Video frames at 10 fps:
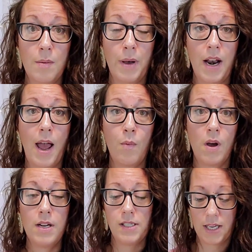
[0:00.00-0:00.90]
but I
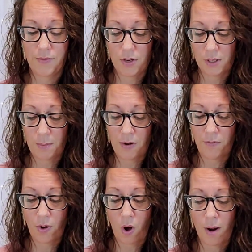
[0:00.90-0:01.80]
wanted to give you some
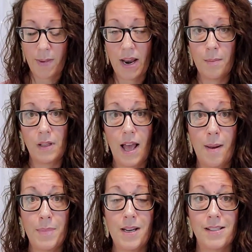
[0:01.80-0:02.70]
info on Madam
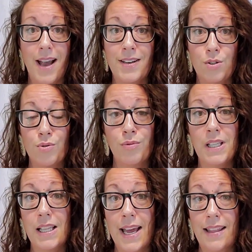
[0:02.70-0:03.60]
Glam because I do
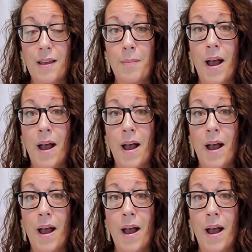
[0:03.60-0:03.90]
really like them.